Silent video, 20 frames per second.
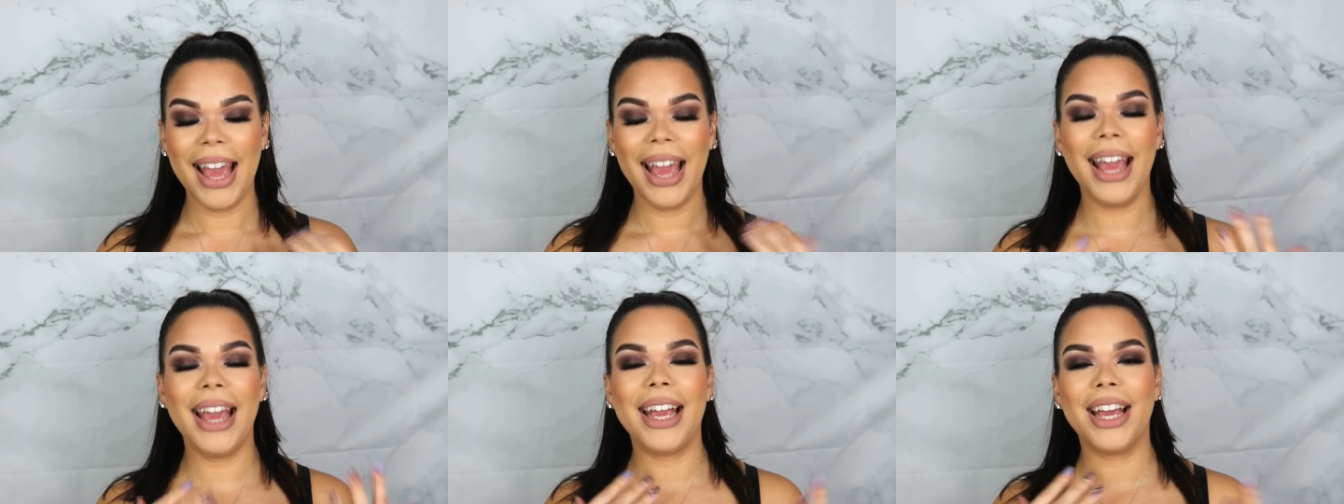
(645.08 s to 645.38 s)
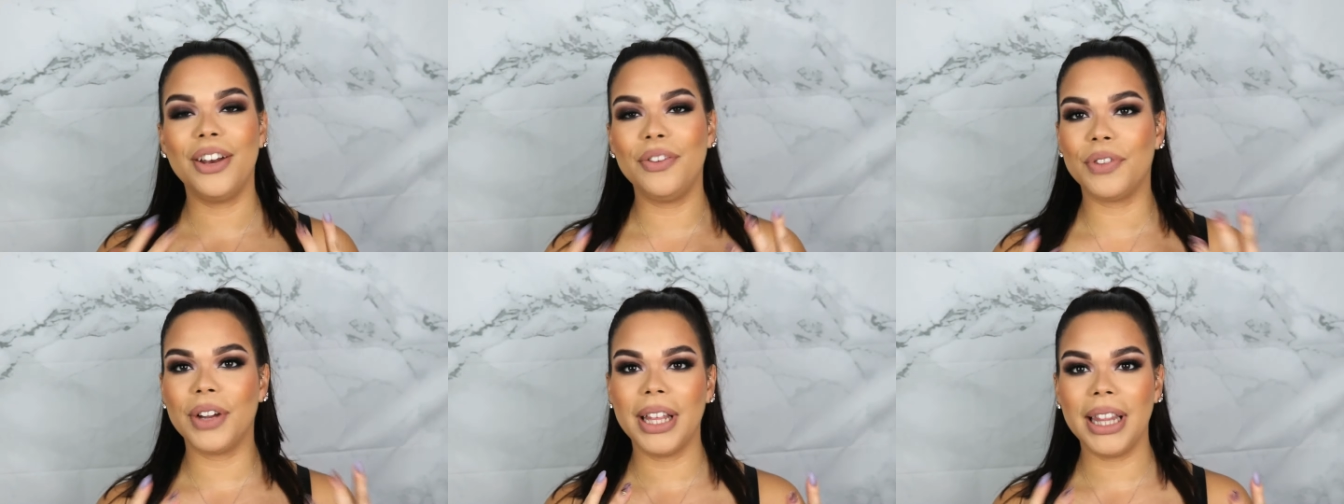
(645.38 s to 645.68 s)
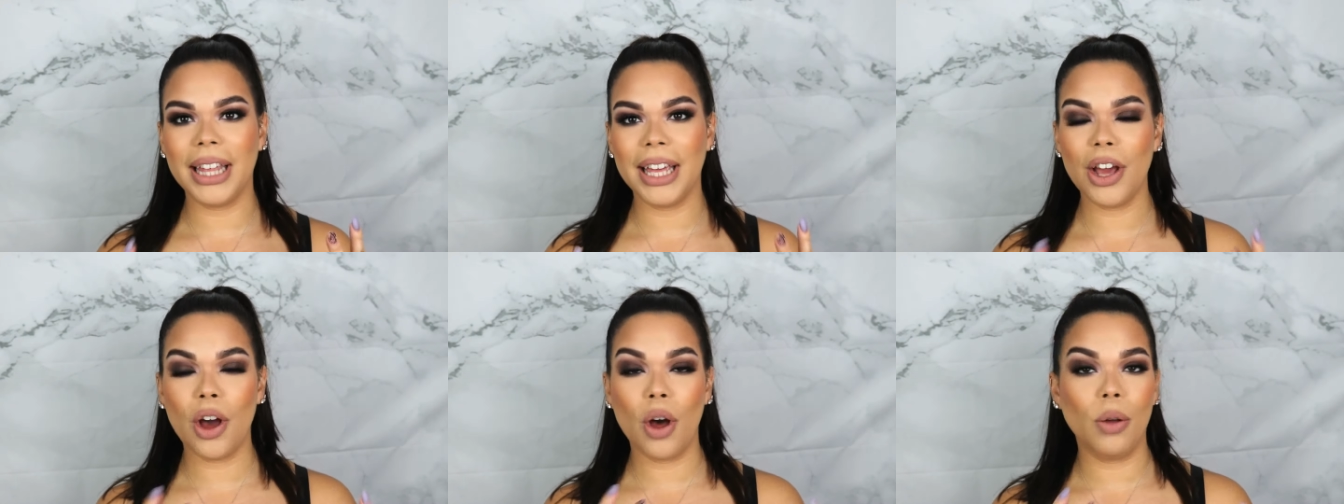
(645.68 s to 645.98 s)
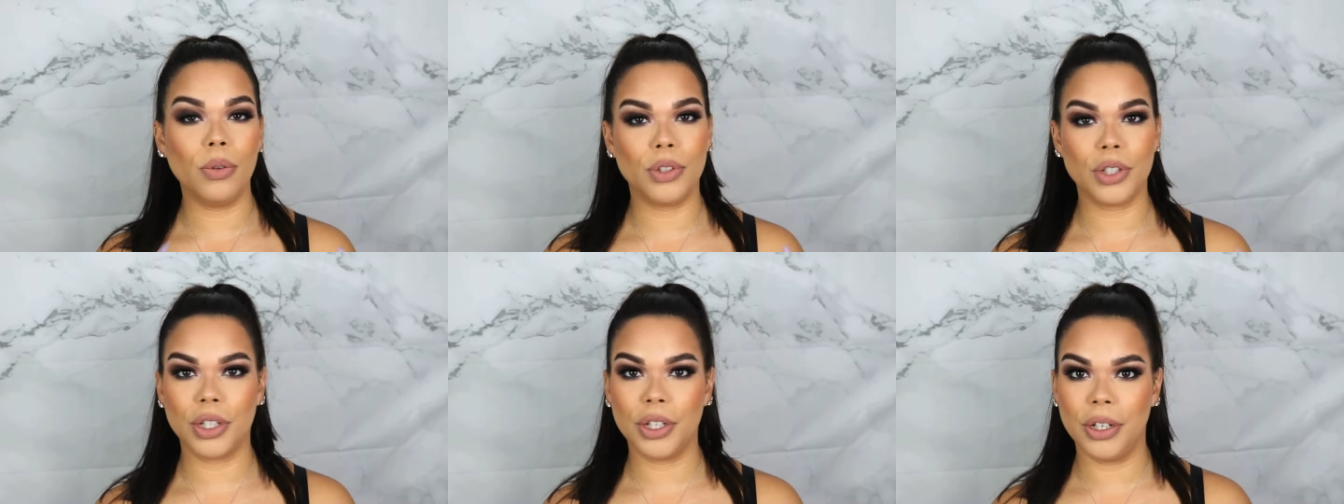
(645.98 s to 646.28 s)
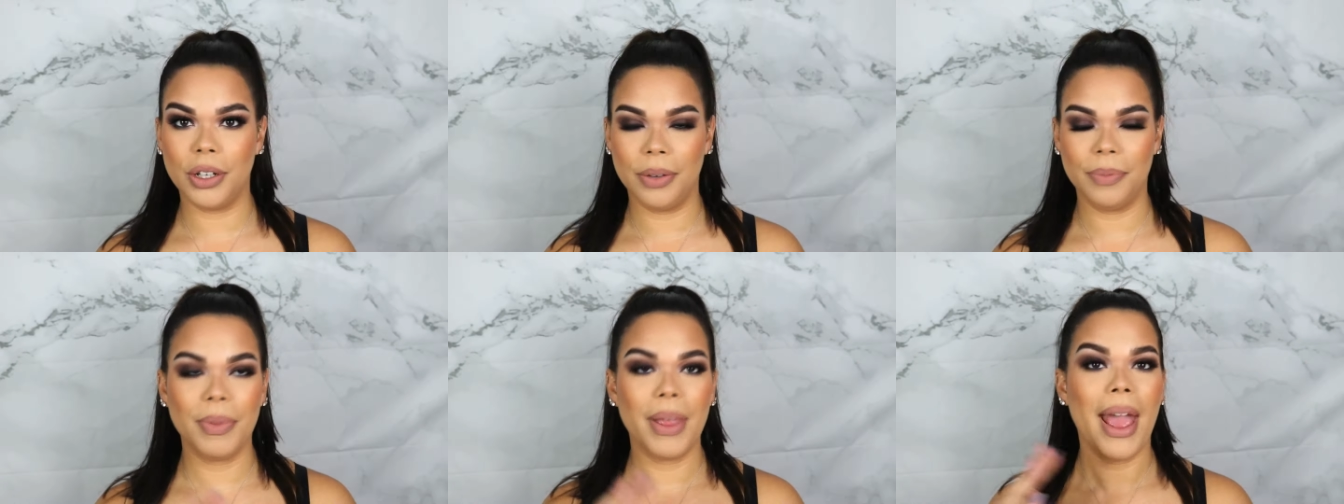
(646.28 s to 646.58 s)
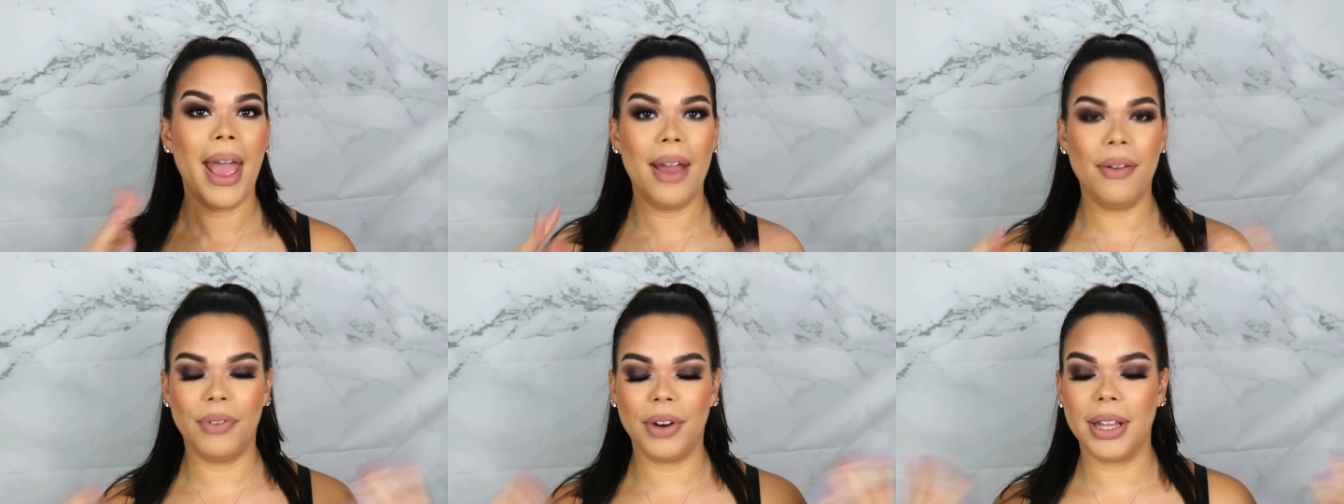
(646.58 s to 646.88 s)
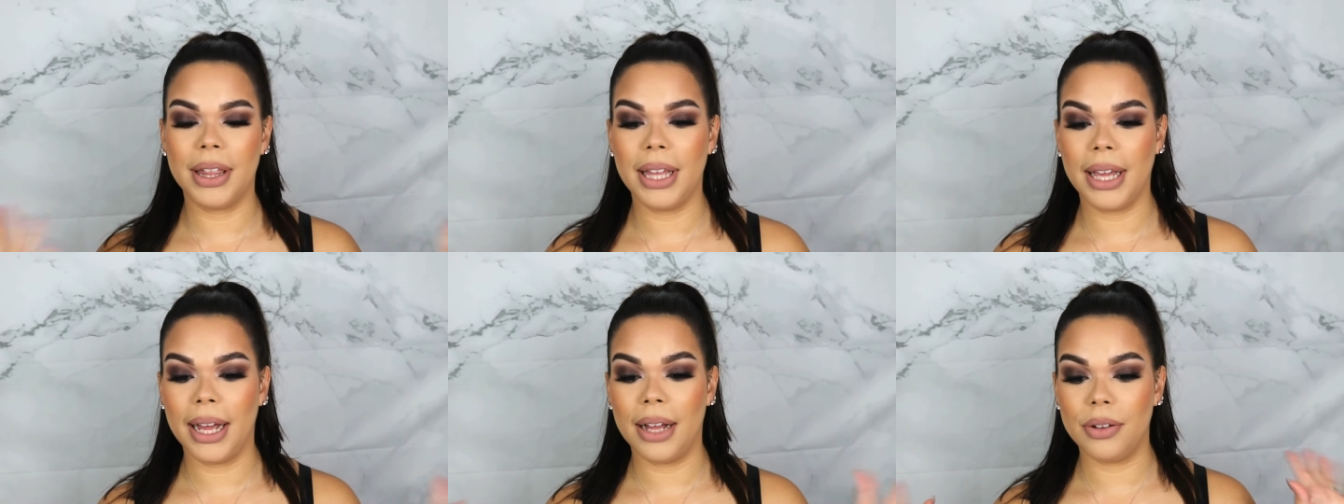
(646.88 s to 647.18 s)
it can really alter
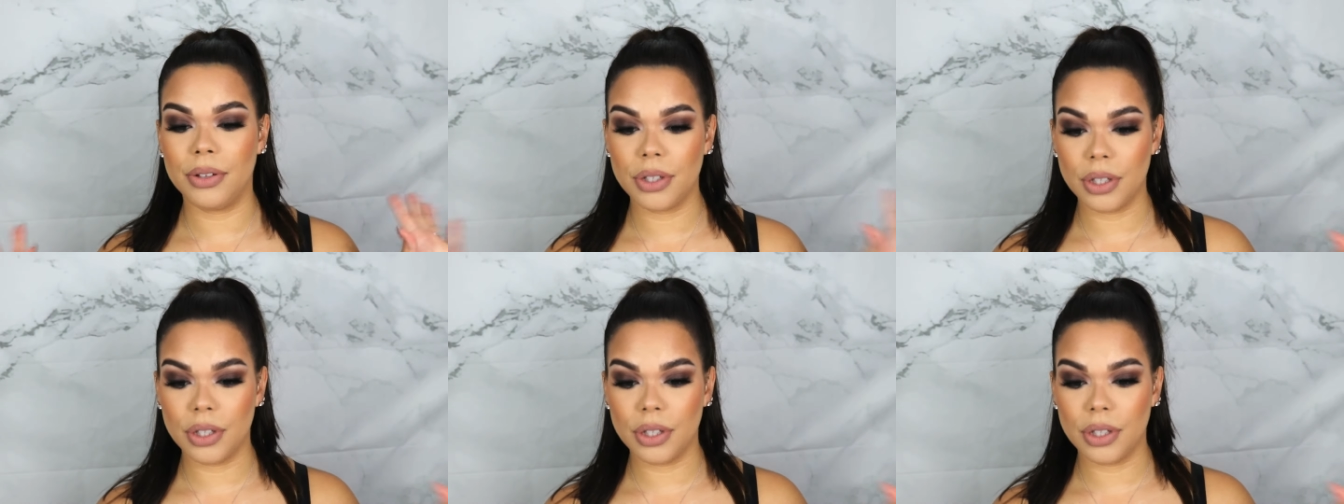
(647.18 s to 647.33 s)
everything else.